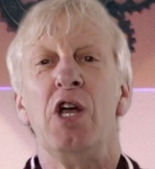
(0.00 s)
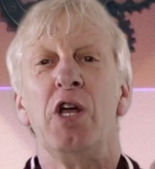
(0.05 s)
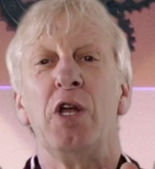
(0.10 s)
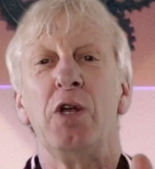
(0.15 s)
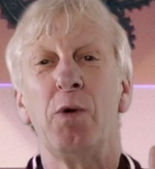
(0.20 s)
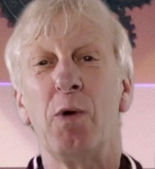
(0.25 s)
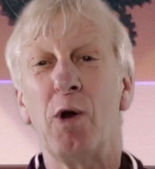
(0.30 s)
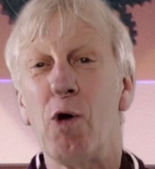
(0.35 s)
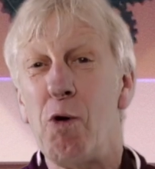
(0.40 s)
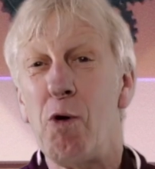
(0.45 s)

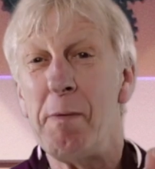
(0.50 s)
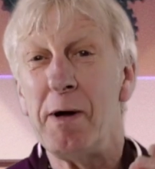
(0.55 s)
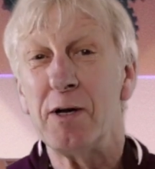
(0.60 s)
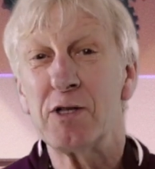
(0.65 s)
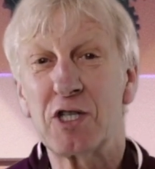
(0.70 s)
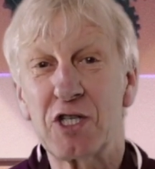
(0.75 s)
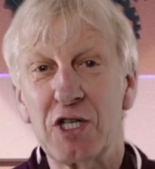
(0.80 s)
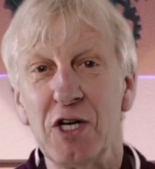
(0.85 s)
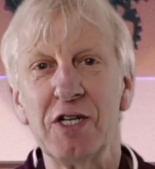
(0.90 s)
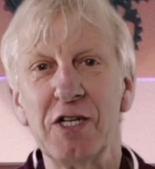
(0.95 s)
you'll
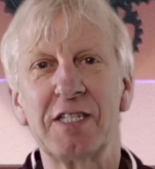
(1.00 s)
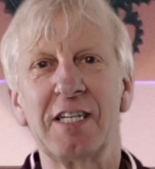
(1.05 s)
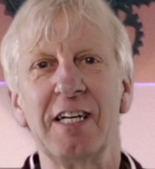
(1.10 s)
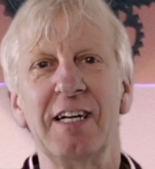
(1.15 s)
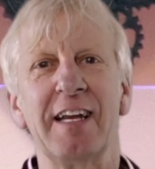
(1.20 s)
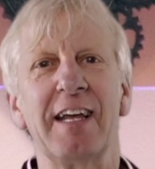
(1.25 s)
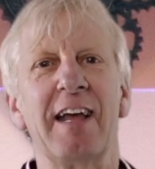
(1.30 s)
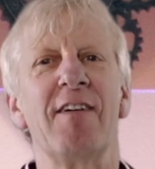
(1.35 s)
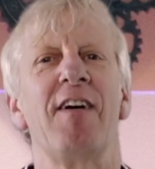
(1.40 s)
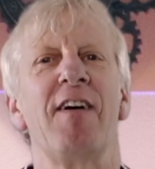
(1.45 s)
almost
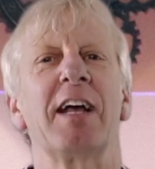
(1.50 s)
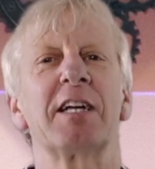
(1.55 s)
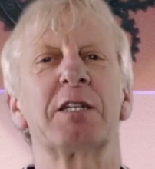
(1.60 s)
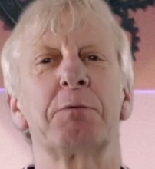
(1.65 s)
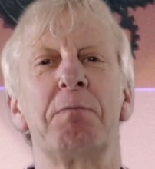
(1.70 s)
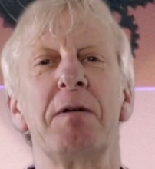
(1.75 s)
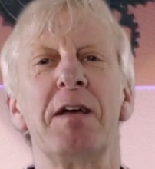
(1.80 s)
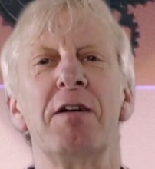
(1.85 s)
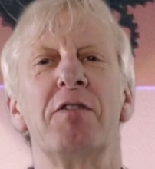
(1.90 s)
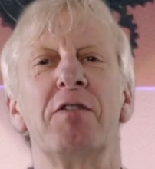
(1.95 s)
certainly have
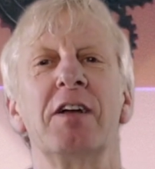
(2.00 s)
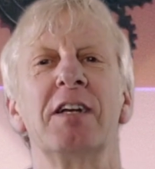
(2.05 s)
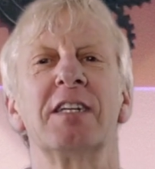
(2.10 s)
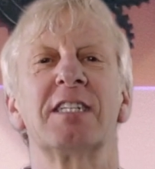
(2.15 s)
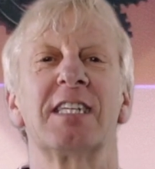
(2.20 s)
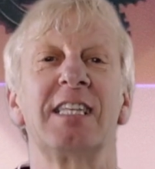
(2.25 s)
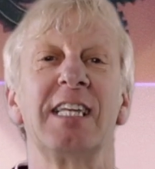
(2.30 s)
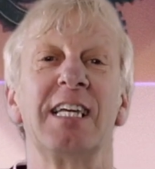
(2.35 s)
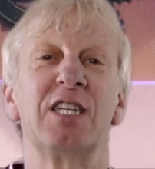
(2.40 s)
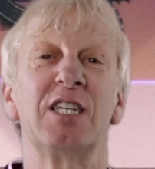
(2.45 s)

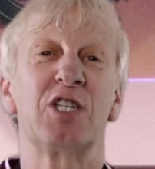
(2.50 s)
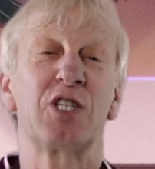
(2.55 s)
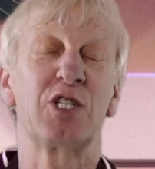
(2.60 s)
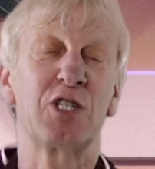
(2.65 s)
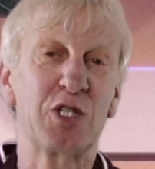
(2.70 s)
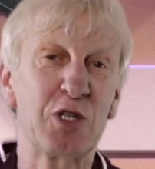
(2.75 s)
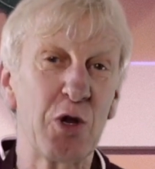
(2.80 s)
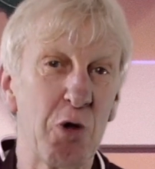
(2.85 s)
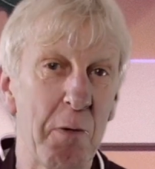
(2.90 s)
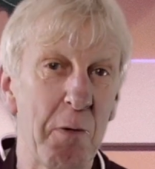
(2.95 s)
experienced these
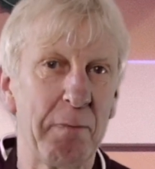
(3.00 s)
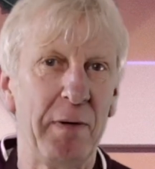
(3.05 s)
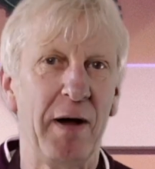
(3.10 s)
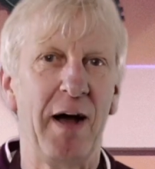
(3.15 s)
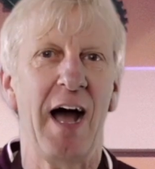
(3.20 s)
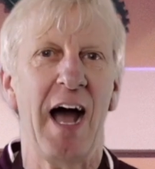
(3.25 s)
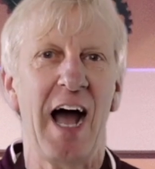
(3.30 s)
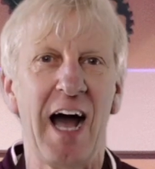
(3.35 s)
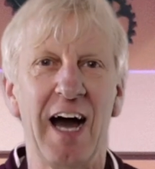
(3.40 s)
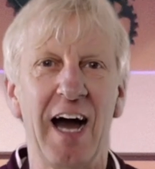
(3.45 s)
super
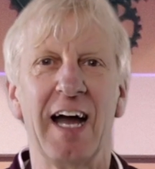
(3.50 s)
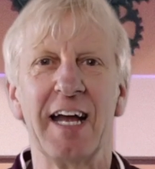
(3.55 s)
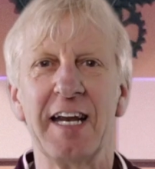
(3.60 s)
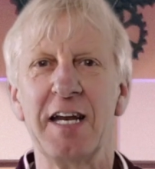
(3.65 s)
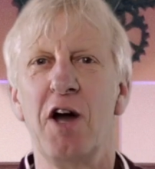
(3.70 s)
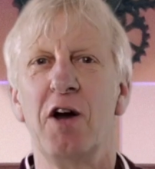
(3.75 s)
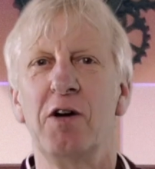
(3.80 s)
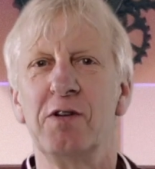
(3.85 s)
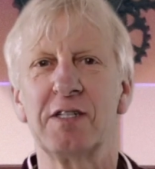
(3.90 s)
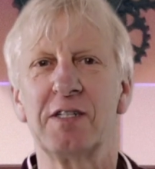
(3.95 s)
high
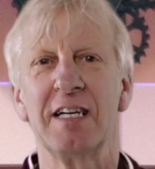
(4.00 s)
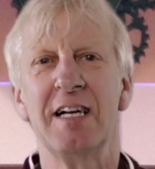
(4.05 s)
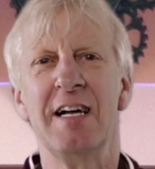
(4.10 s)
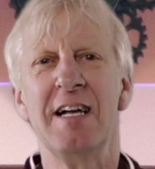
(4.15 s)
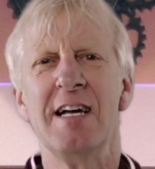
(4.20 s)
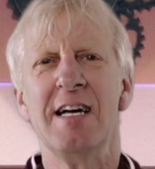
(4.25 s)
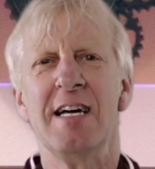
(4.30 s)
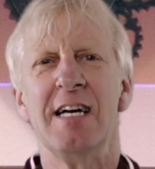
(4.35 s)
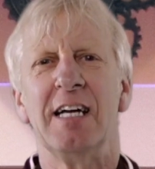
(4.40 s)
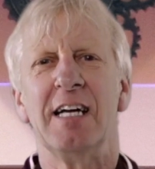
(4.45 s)
notes.
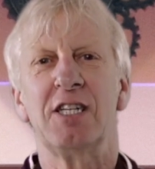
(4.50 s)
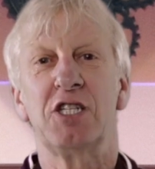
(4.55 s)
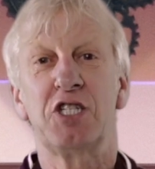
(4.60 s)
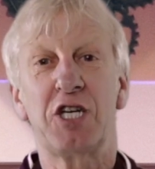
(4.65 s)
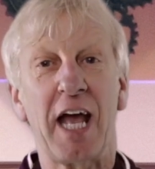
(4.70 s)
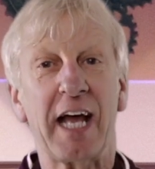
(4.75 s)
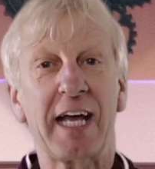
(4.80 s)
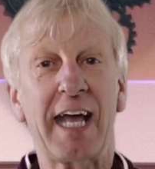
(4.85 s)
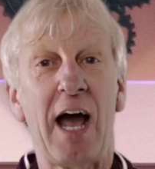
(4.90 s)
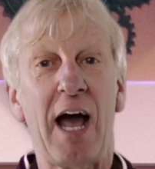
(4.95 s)

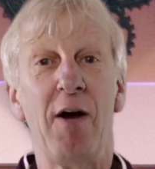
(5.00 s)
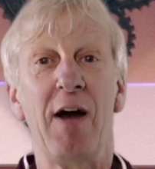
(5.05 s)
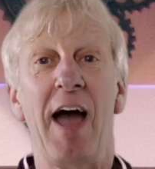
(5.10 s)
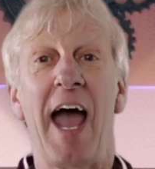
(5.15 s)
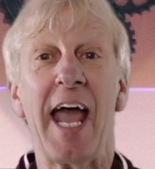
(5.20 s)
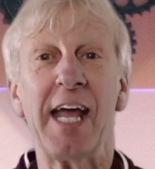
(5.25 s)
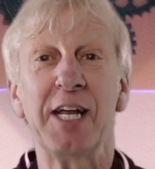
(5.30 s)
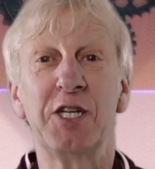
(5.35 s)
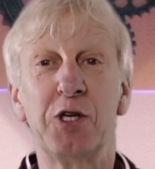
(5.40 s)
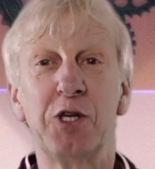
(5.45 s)
Check out
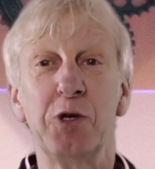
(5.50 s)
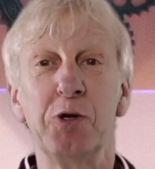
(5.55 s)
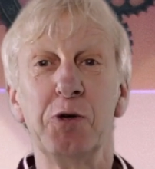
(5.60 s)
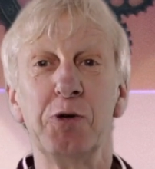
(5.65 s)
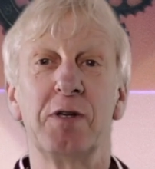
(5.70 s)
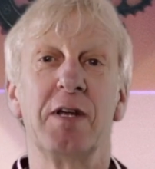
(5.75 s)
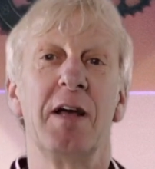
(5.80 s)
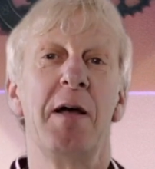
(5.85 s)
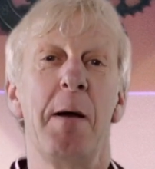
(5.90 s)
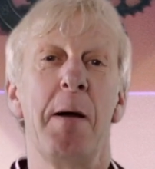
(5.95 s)
Hey
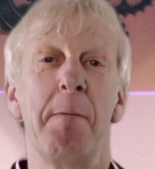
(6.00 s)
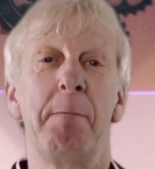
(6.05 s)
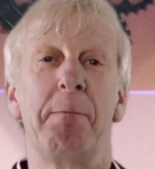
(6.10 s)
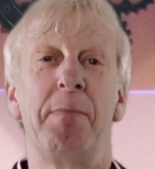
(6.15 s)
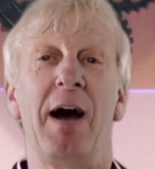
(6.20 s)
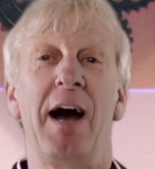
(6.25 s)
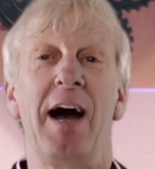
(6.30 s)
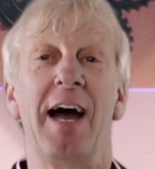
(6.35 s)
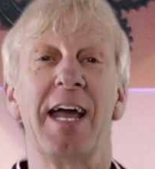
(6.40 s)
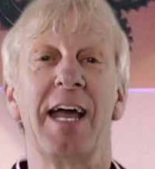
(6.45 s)
Jude
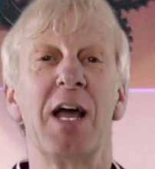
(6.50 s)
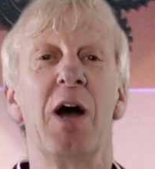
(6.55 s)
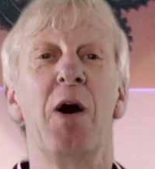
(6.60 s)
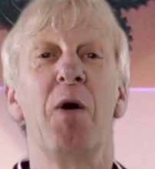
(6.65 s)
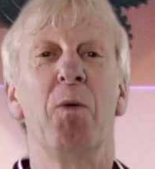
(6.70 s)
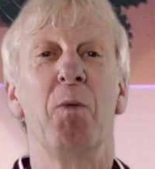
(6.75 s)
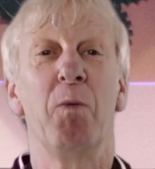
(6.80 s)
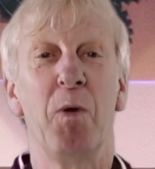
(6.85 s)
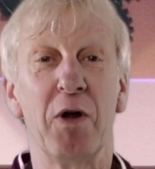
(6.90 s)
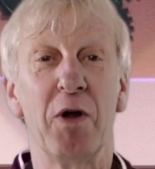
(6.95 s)
by
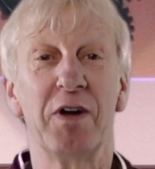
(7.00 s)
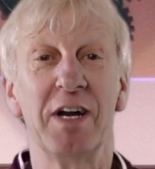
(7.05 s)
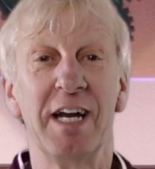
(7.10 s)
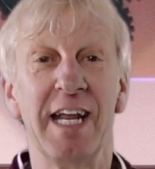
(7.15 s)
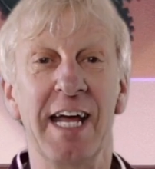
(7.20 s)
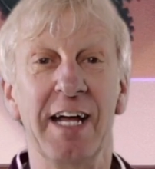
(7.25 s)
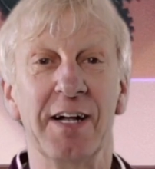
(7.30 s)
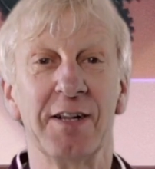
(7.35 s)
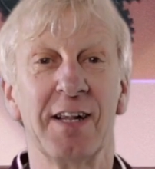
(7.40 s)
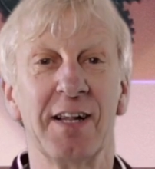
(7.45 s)
Warren
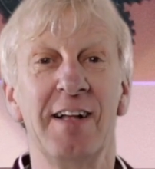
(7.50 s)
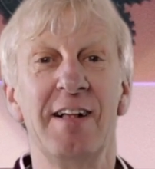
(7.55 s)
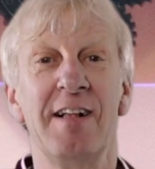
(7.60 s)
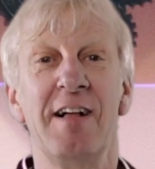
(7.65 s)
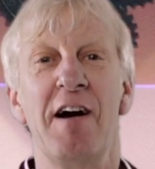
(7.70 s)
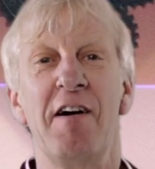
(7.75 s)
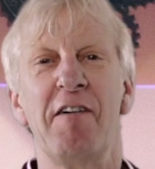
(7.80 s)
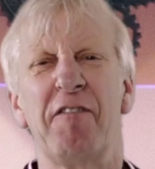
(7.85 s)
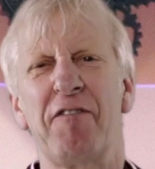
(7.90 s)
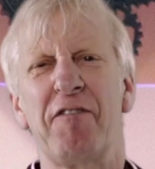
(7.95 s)
Hill
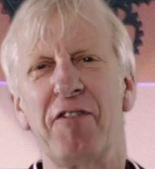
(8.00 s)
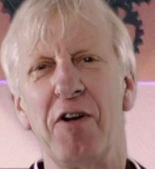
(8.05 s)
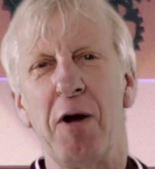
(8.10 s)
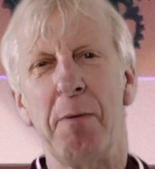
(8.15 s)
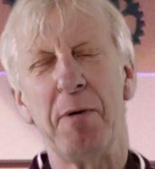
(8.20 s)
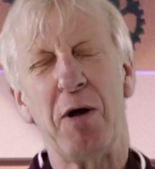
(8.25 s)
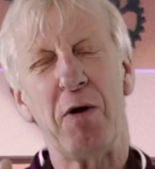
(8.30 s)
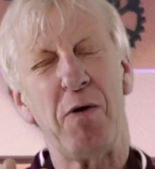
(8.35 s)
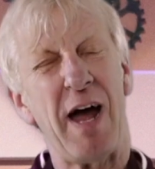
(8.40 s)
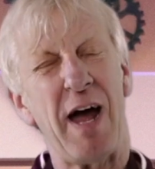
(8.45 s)

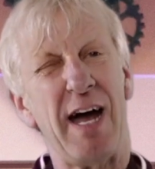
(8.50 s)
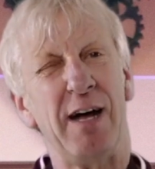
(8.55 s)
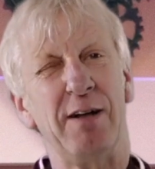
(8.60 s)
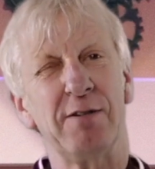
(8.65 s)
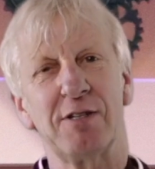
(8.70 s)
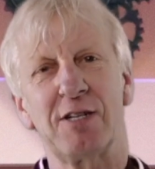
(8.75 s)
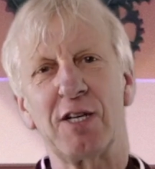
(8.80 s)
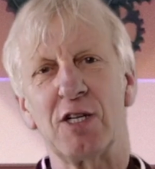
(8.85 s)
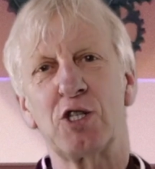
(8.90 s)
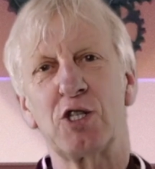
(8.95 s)
from
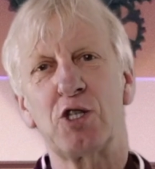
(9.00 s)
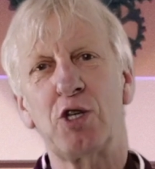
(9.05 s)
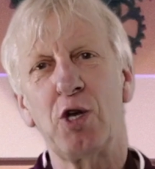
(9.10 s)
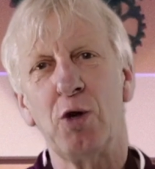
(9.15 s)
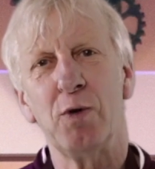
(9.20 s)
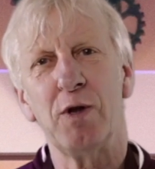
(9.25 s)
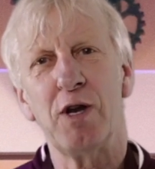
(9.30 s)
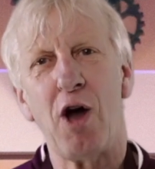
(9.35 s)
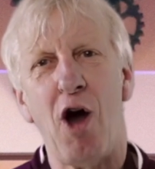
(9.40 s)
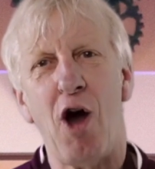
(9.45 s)
around
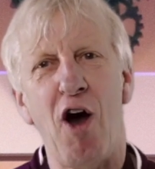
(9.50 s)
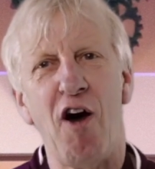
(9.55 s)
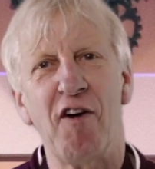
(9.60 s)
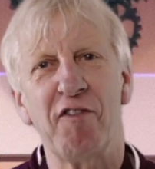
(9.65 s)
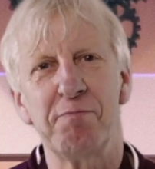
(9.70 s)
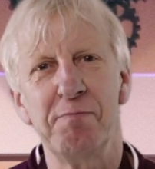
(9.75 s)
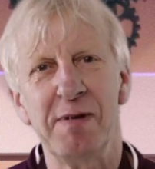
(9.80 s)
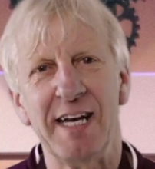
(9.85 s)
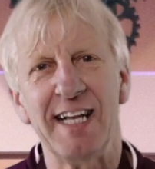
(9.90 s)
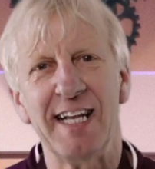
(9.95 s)
two and a
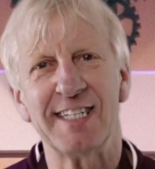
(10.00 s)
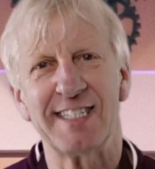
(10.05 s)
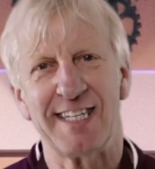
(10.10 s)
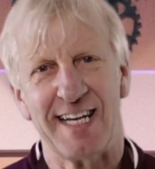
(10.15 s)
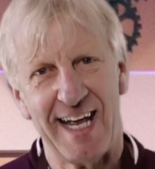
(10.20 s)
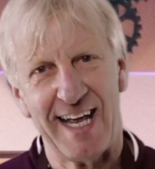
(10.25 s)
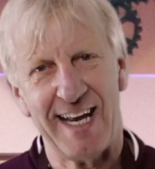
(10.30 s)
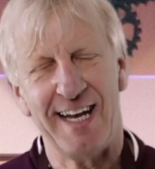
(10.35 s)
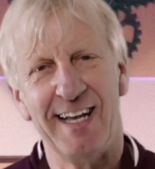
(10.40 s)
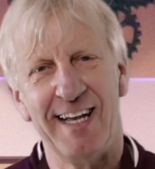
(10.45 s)
half minutes
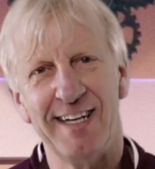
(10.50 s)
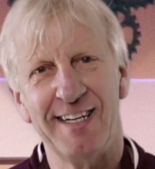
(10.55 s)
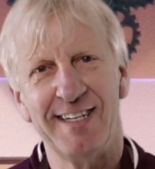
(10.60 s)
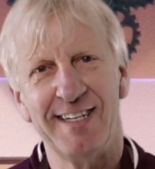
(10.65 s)
in.